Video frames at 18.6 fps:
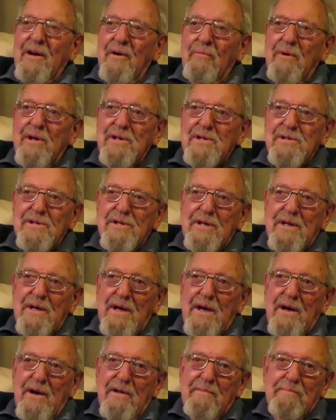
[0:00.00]
which
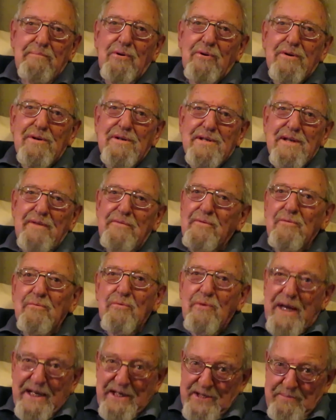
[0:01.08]
I'd booked several
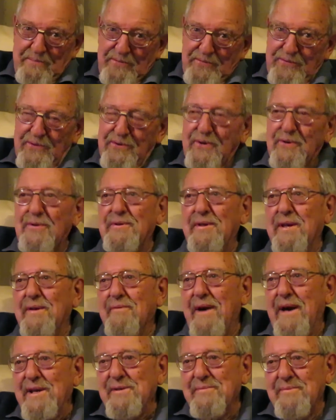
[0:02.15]
weeks before the
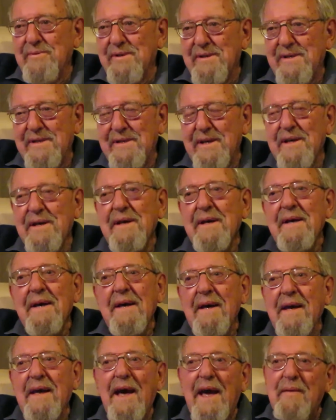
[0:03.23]
arrangements
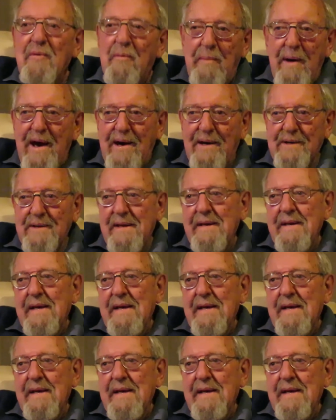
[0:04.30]
came about.